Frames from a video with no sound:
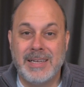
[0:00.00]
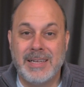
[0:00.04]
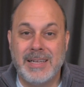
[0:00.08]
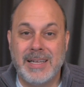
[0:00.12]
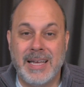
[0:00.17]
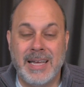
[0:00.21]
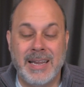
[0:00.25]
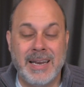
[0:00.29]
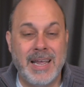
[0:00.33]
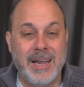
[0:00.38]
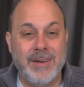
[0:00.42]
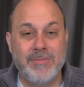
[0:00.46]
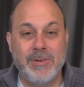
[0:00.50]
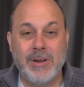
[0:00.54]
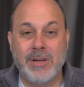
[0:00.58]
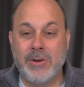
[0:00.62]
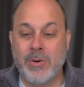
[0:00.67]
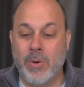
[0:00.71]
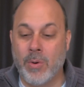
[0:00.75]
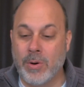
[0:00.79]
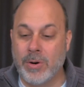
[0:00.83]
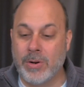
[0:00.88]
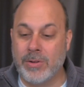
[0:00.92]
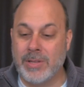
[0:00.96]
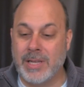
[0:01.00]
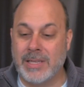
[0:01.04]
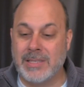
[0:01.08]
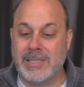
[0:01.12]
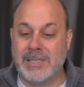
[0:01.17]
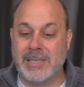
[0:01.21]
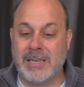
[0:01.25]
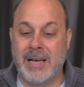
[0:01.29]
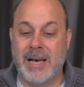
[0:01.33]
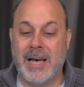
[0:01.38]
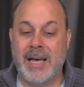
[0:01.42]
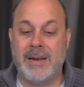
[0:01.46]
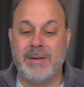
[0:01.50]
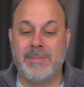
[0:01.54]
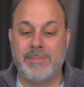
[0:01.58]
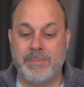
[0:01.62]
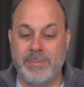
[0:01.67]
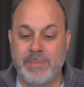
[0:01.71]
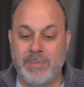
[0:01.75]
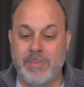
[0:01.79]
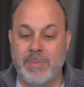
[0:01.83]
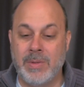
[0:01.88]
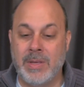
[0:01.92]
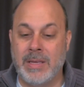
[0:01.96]
And every corner that's cut
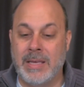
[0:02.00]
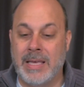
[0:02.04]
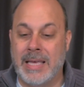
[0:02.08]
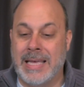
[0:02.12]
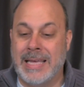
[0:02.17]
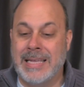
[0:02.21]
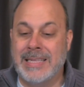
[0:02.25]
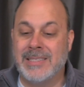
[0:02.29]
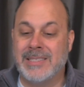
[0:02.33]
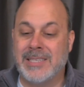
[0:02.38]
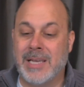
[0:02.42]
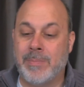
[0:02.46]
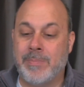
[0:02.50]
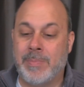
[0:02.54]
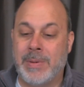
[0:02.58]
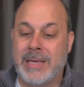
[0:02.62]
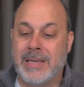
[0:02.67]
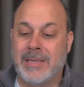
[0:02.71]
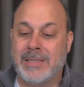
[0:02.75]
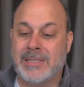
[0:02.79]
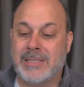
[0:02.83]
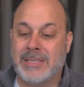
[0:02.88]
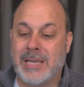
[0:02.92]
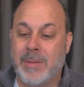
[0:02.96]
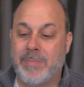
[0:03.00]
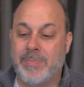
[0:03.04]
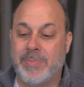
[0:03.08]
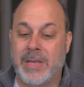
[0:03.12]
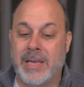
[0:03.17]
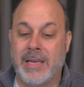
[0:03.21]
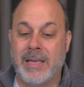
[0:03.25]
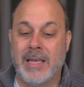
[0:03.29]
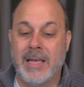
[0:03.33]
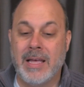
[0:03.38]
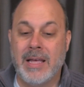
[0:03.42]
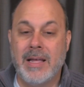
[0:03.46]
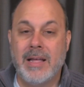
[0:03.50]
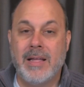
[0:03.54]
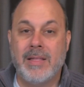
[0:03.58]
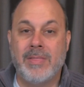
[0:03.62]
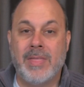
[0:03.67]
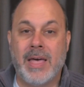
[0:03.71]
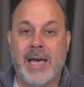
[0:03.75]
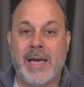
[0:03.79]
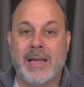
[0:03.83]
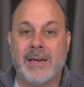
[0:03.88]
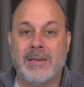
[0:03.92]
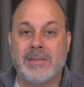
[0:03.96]
ends up being something
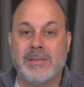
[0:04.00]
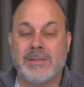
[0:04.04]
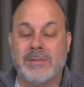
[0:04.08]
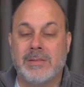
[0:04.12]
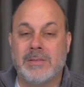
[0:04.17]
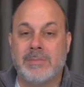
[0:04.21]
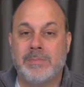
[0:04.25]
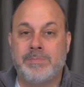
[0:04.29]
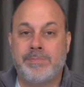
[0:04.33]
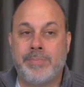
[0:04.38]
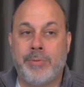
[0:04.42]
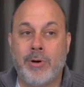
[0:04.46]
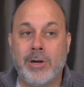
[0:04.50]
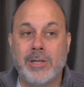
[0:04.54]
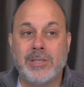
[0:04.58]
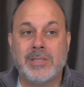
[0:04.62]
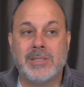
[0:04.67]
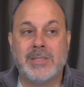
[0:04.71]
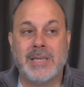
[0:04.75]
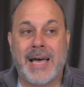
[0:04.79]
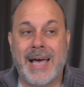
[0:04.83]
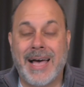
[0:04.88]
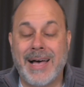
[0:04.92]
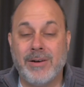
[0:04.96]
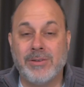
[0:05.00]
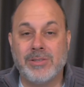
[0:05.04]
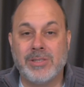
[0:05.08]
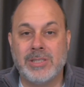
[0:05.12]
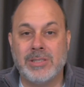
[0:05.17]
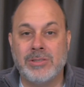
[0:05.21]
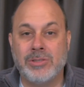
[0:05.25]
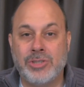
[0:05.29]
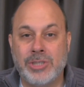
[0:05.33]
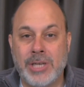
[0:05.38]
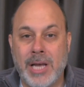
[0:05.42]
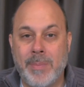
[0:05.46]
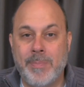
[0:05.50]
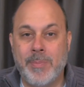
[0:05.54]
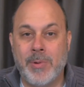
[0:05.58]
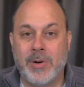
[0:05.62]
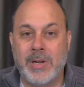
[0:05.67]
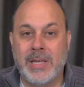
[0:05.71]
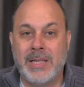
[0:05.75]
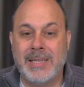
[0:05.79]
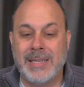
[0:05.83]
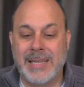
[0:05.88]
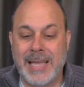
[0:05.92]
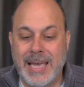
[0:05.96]
that puts the house in
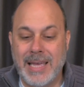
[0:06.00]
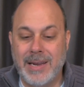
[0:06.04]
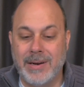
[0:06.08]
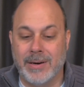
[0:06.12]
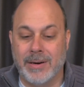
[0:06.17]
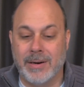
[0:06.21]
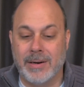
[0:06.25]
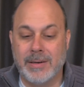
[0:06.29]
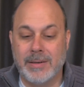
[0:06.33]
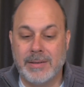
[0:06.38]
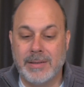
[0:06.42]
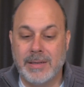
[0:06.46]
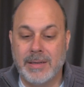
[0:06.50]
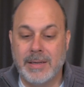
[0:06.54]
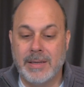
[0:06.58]
jeopardy later.